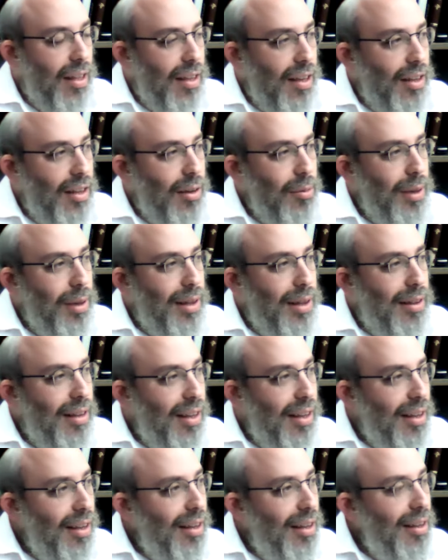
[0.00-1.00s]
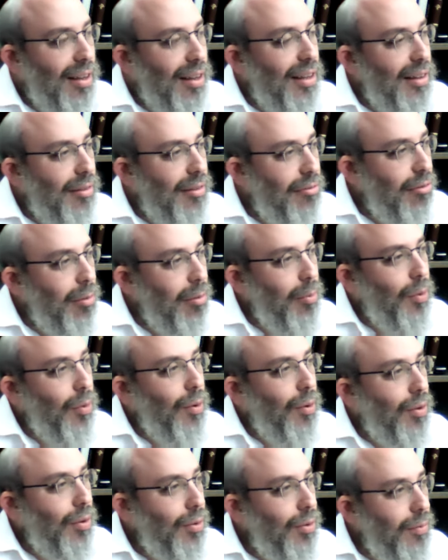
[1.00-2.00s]
You know, when in the frum
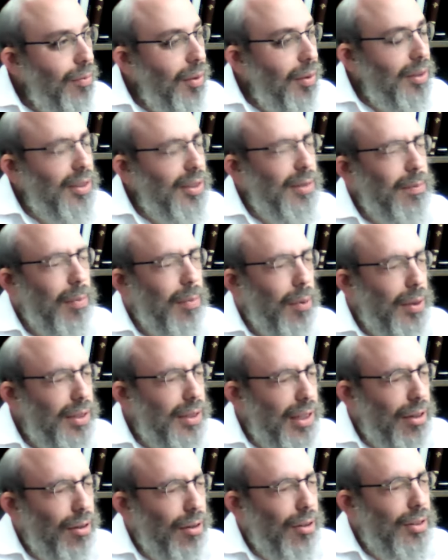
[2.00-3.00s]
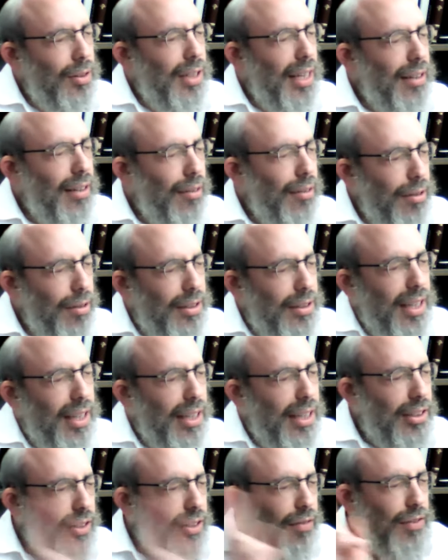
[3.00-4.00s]
world, once boys and girls enter a
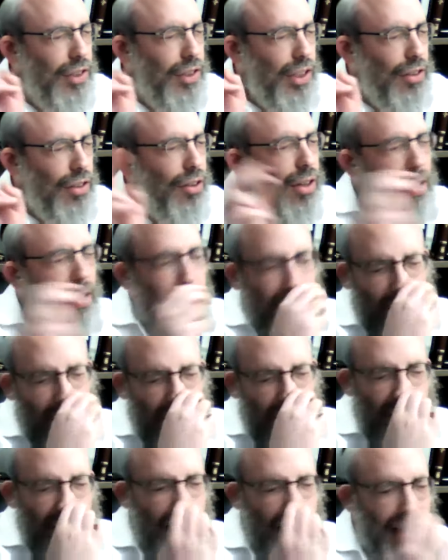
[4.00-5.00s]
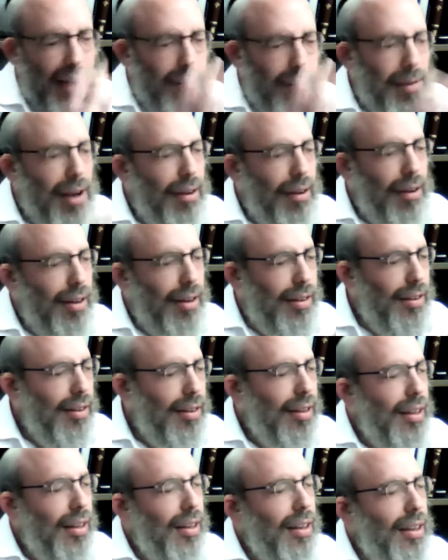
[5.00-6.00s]
stage of shidduchim, of getting married,
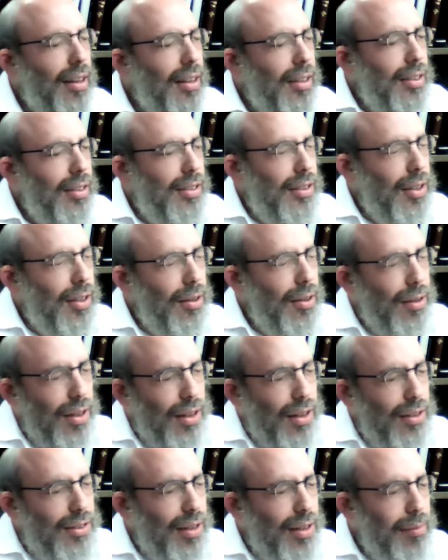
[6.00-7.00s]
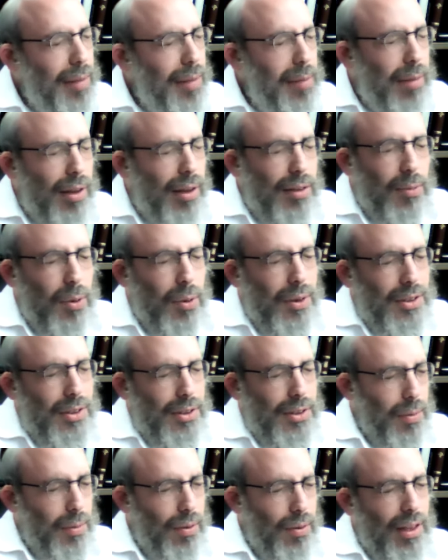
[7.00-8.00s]
so, you know, some people it works
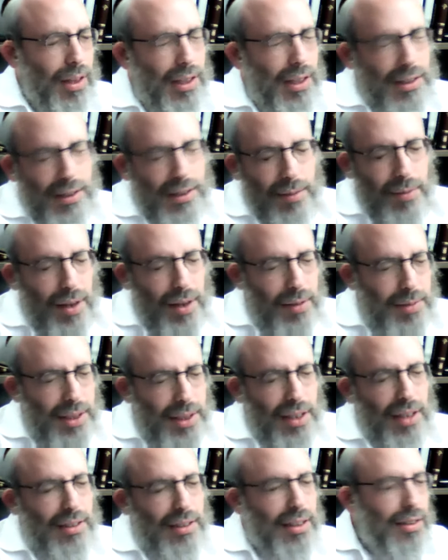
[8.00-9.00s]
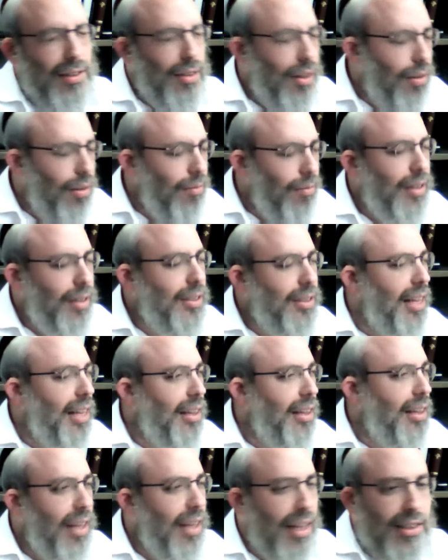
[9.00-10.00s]
smoothly and sometimes it doesn't. You don't
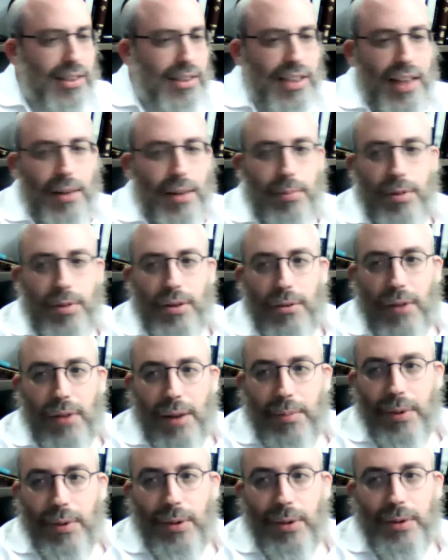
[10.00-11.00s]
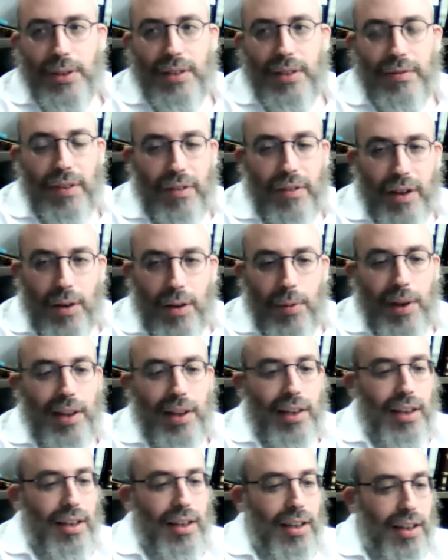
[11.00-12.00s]
exactly get set up with the right person very
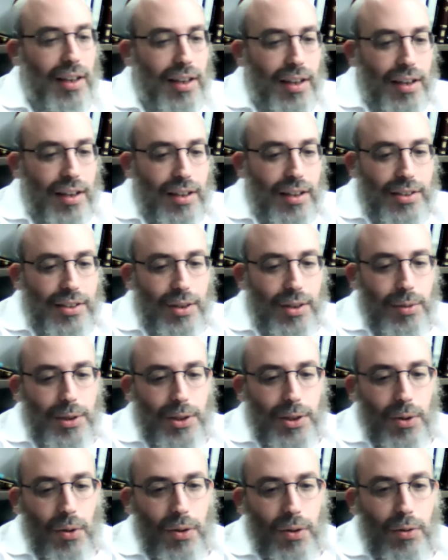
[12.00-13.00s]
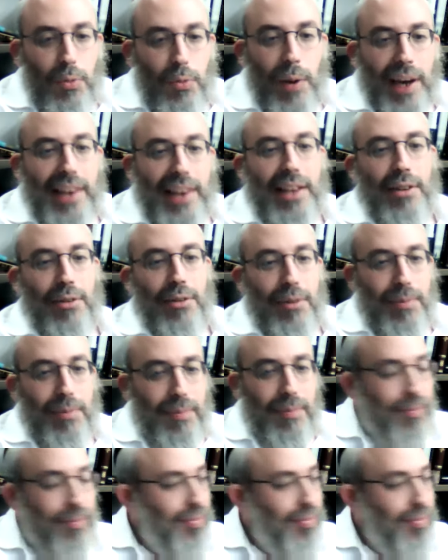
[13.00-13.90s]
quickly. So it's called the waiting room.